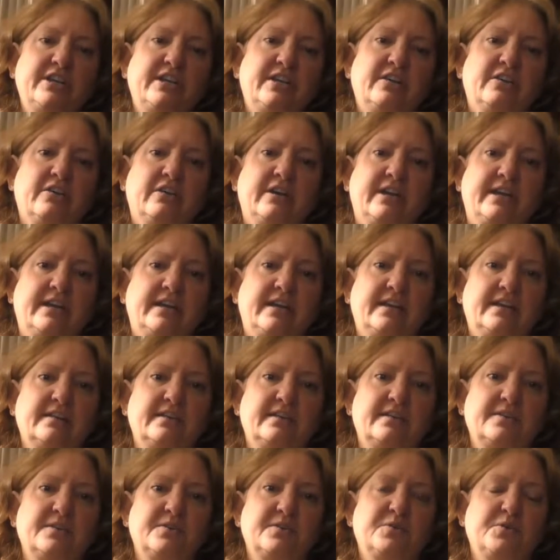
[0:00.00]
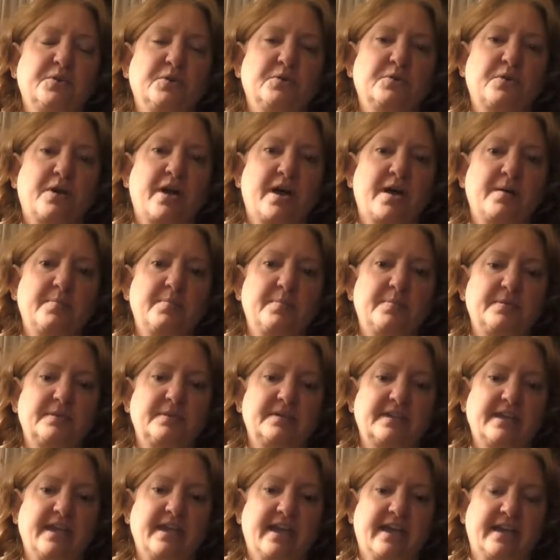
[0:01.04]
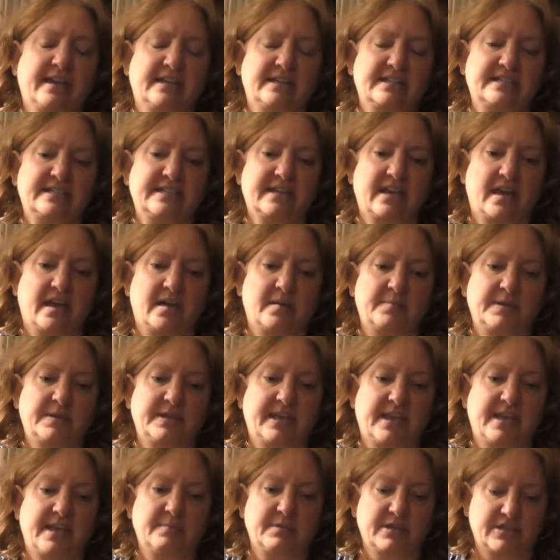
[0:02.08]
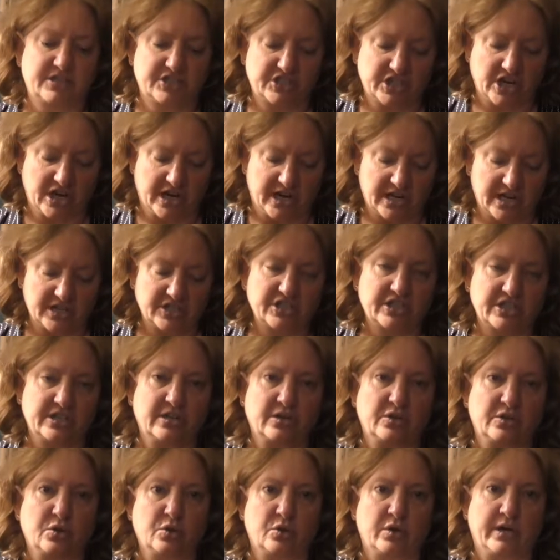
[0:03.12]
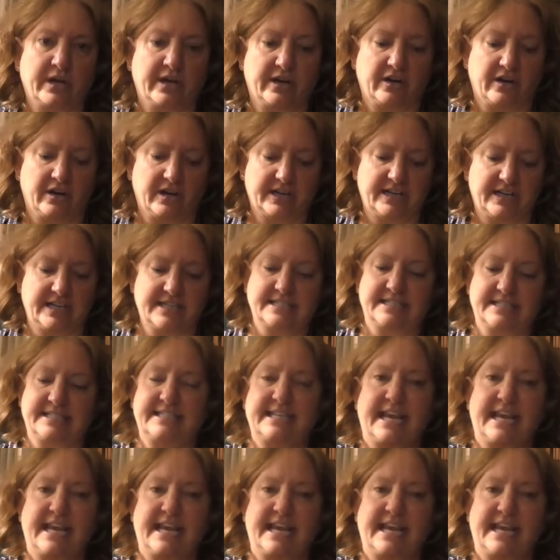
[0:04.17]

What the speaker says: Neary grew up and became a judge and a lawyer in his